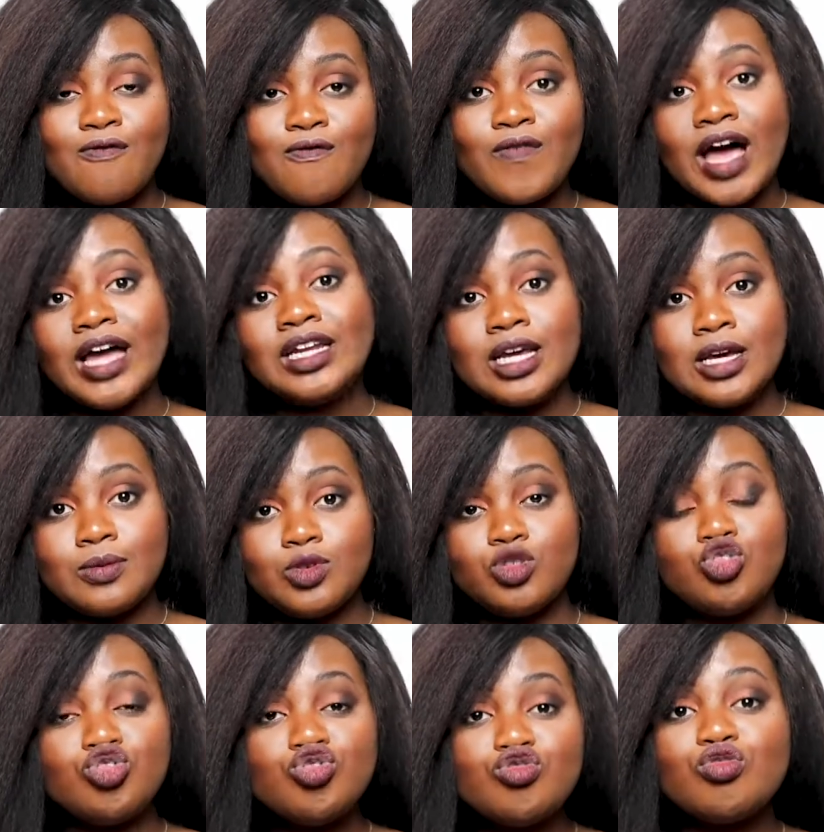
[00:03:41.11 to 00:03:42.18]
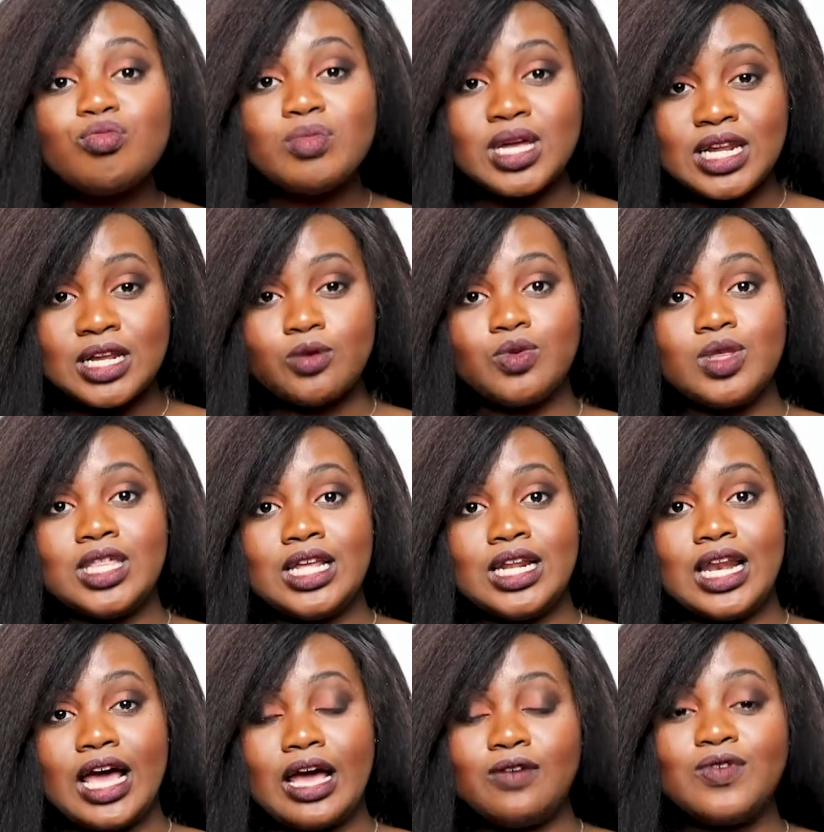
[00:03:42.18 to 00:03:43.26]
finding true meaning within
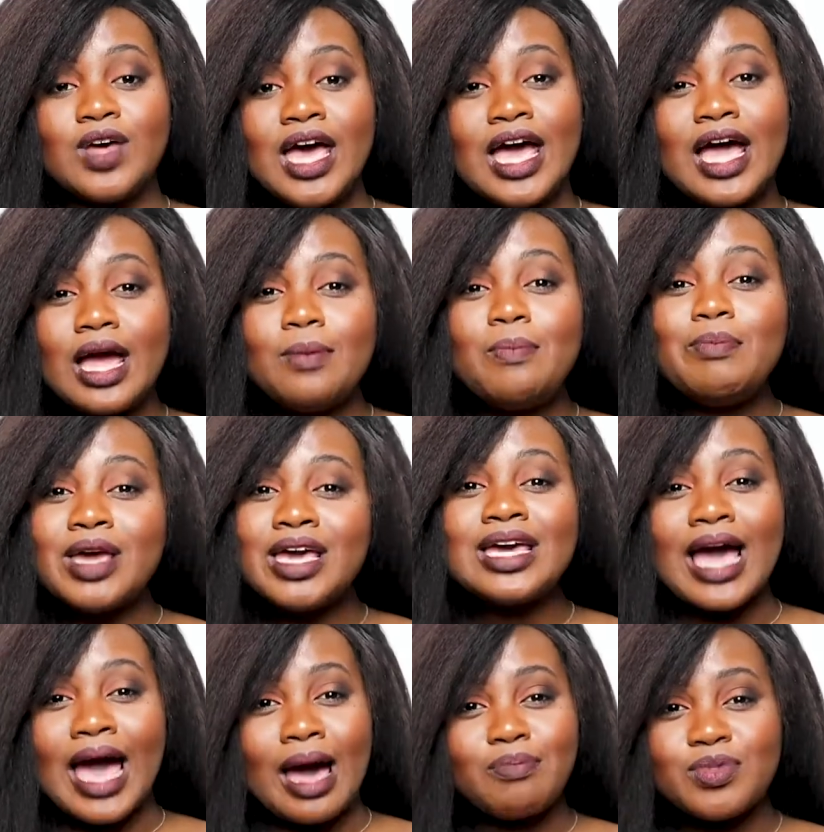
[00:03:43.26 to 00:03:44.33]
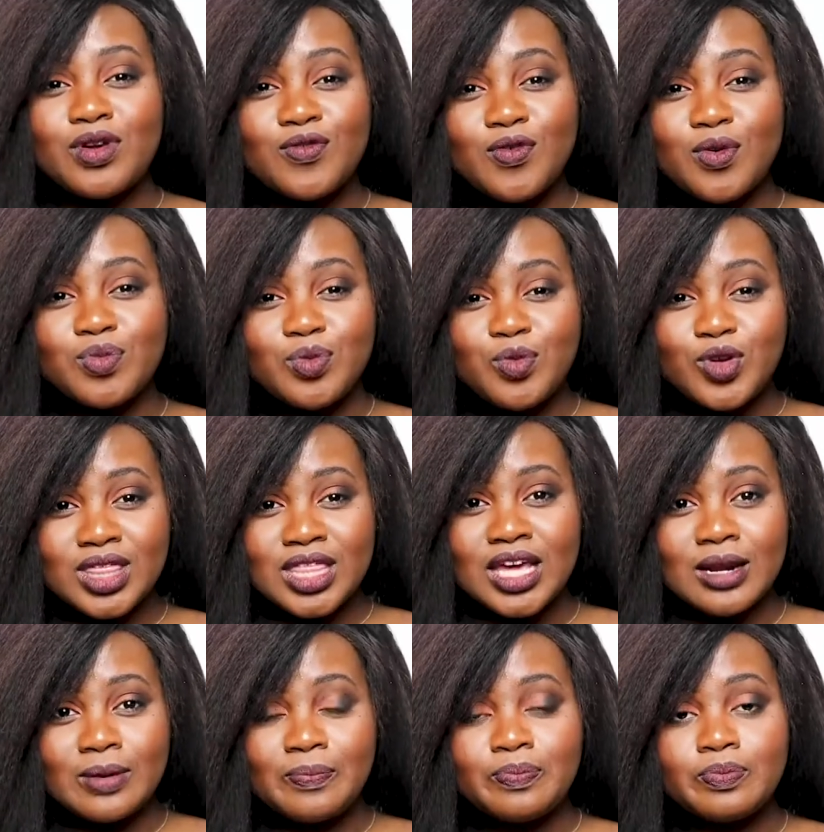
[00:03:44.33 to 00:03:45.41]
life and being happy from
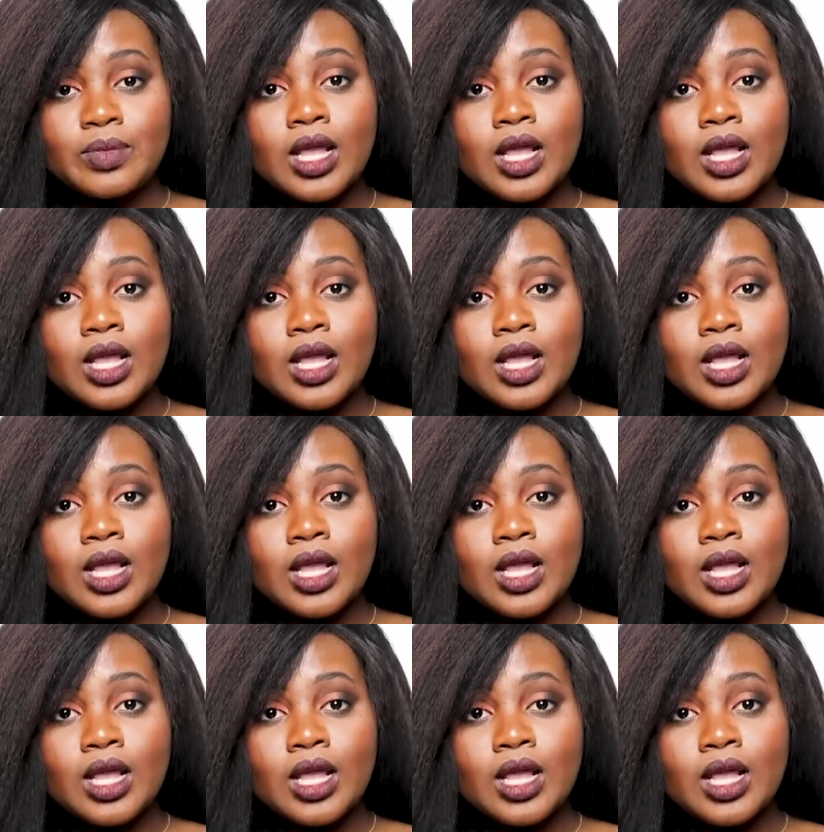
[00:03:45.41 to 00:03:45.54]
within.